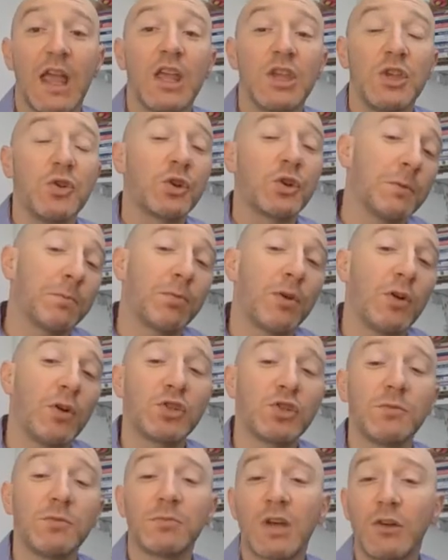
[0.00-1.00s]
You can
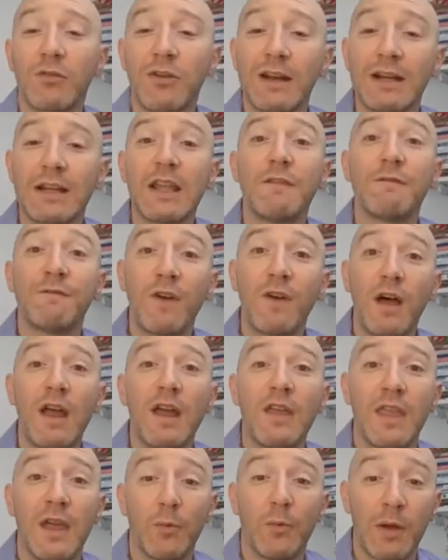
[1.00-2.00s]
approach them directly
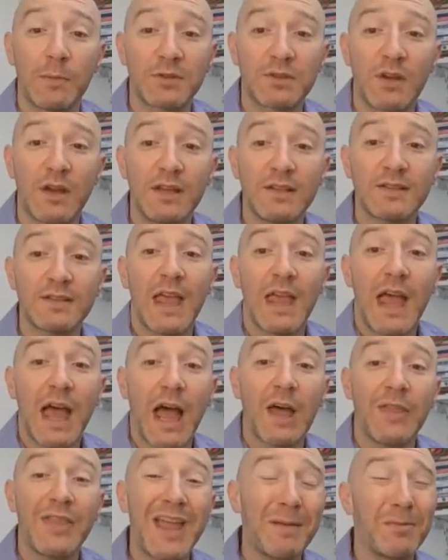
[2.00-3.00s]
via their website.
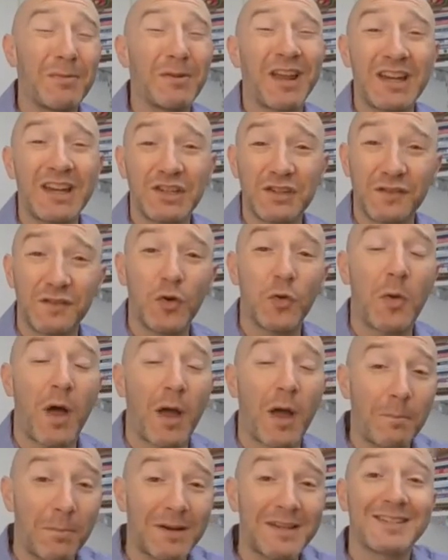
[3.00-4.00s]
The application form,
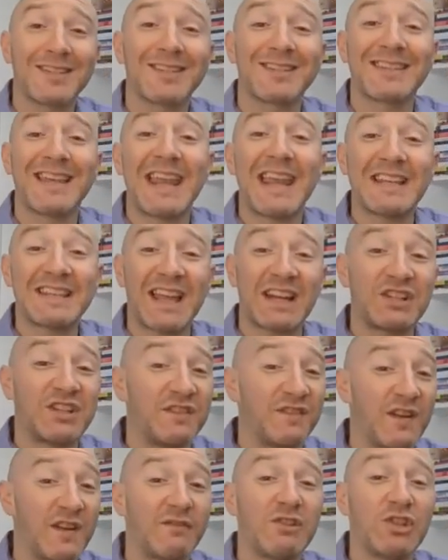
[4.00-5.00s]
I'm pleased to say, is
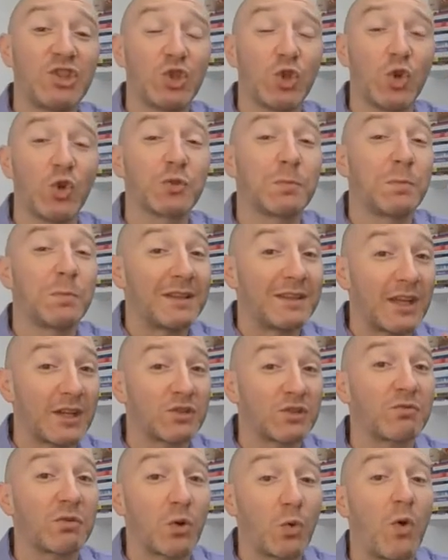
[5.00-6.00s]
actually very short, but it
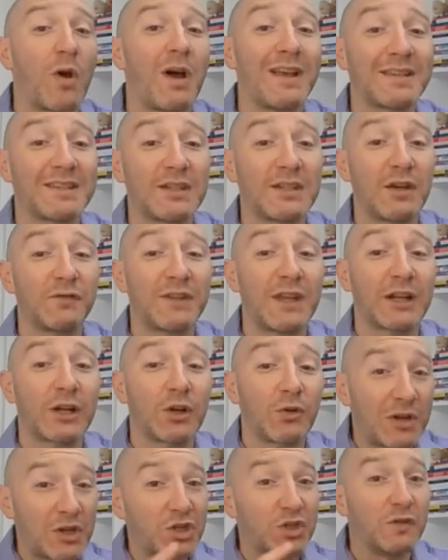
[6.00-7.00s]
does require
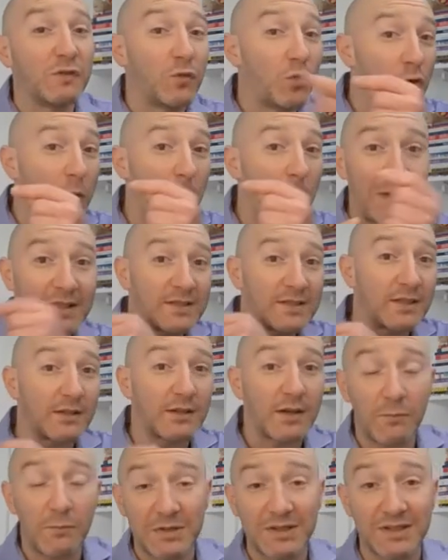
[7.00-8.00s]
self-declaration of all the bits that
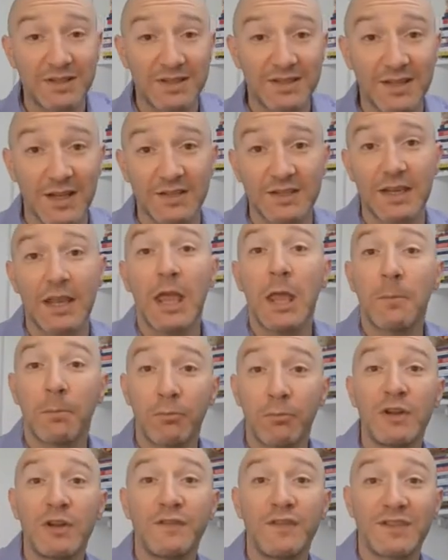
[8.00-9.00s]
I've been discussing
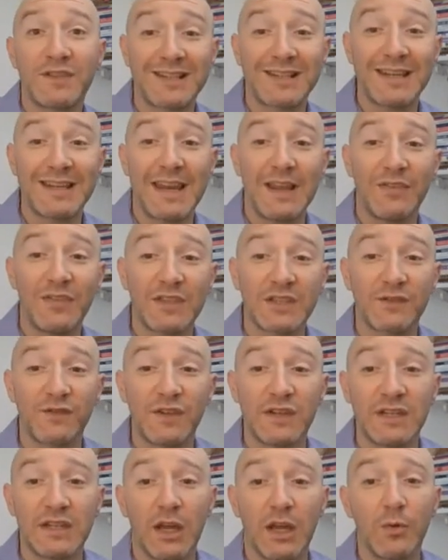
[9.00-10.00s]
previously in this
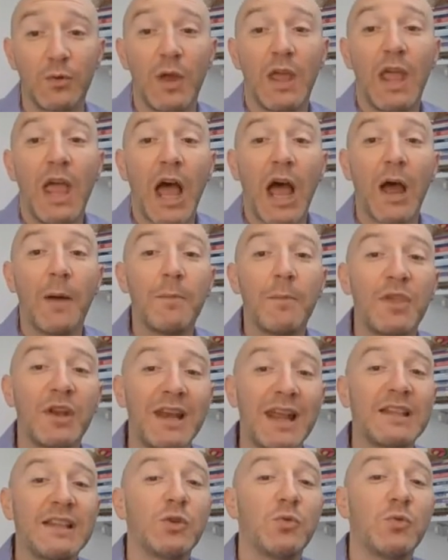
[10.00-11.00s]
video. The
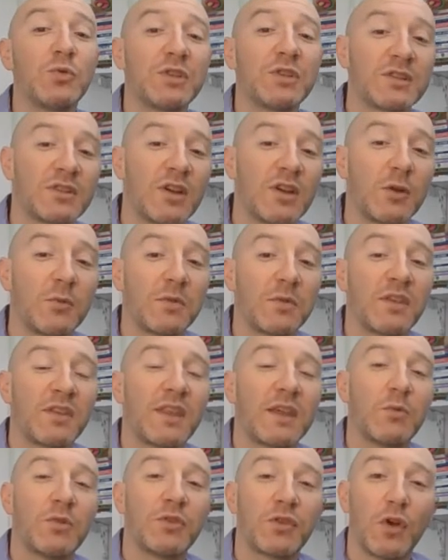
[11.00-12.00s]
lender will decide whether
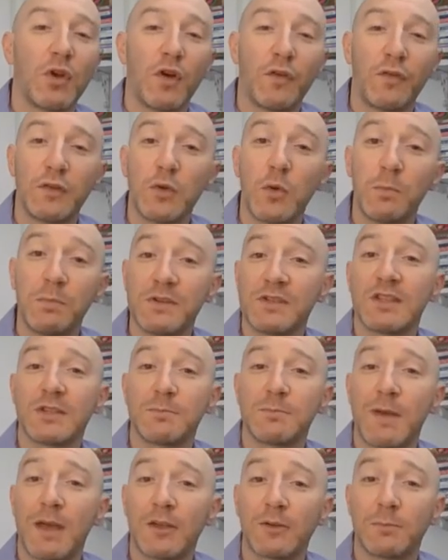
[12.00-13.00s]
they want to offer you a
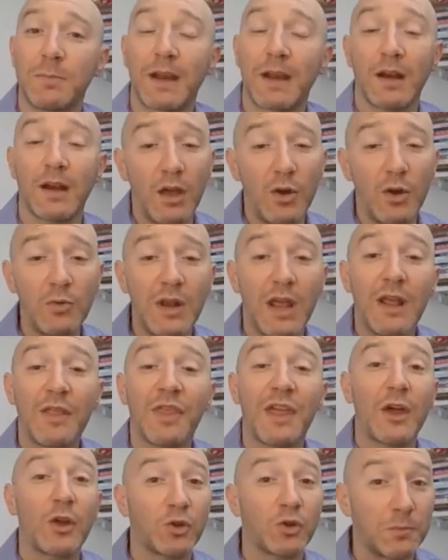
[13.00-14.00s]
business bounce back loan.
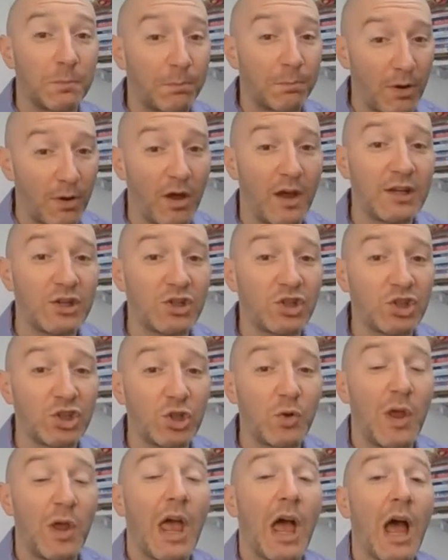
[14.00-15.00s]
They are not obliged
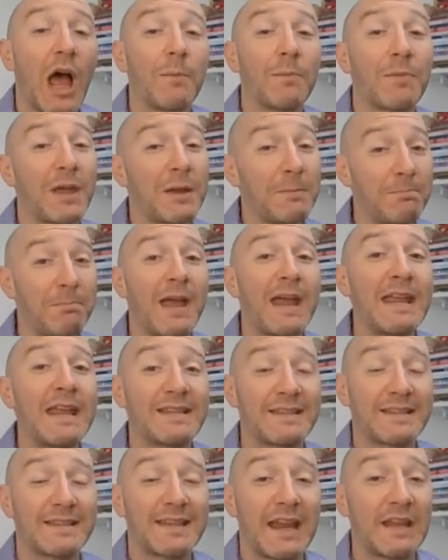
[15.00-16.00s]
to. They may
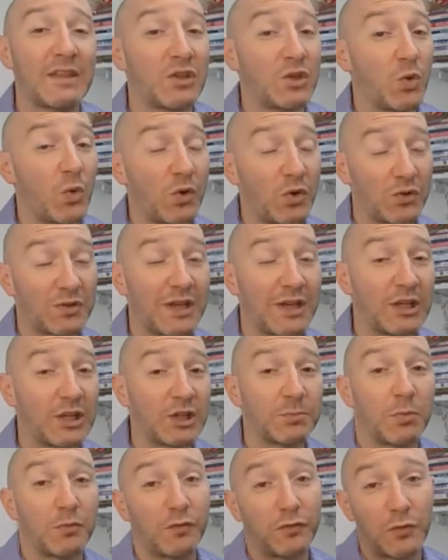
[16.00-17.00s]
say that you are not
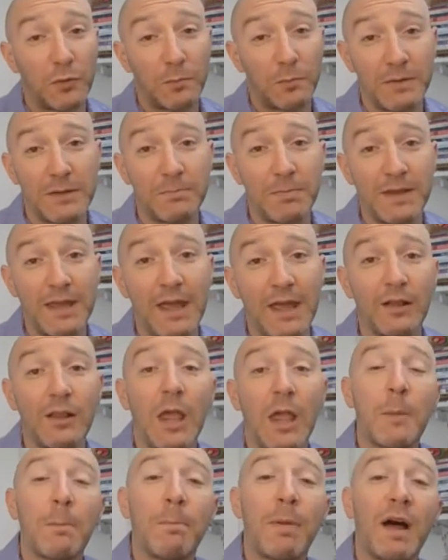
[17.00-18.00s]
eligible for a BBL,
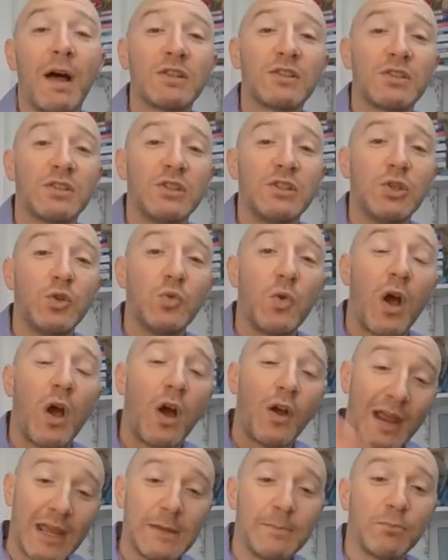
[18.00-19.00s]
but you
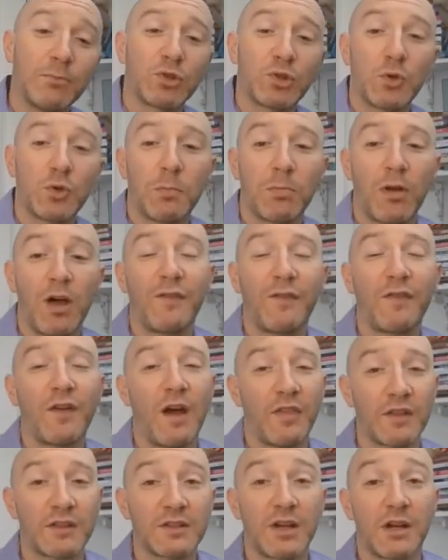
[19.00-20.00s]
are able to apply for
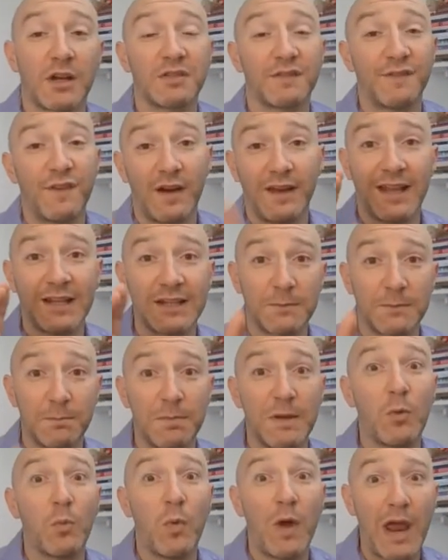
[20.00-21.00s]
other types of finance.
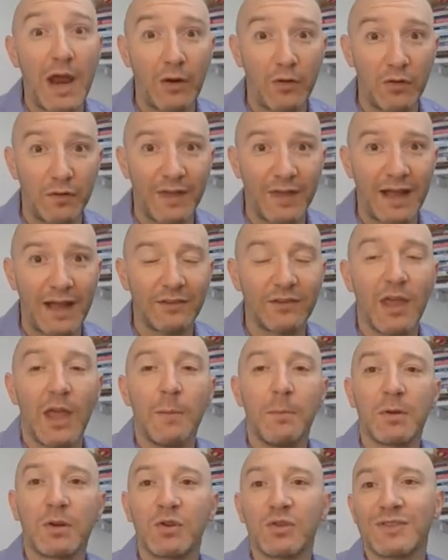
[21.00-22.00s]
Be aware of that,
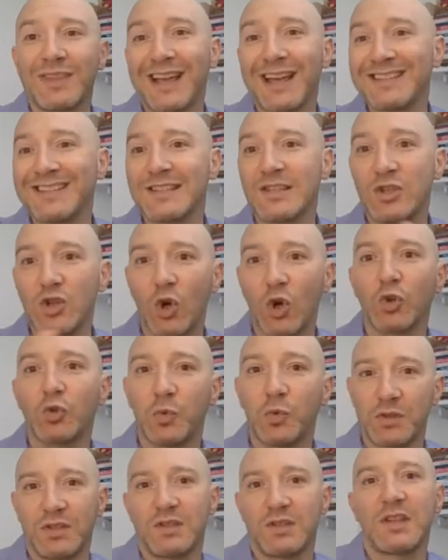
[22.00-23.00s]
because that is not
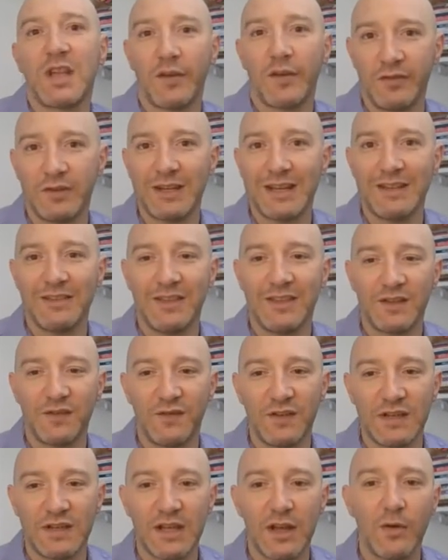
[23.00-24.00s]
what is covered in this
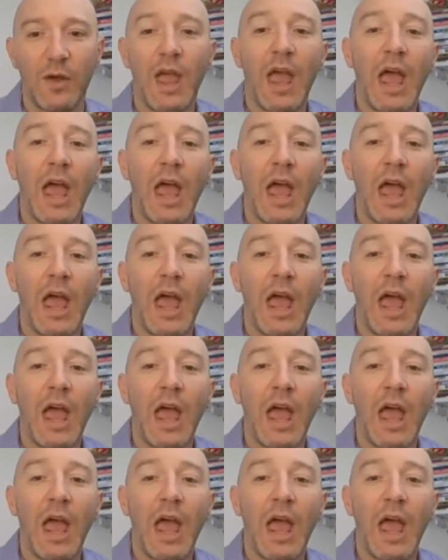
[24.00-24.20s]
video.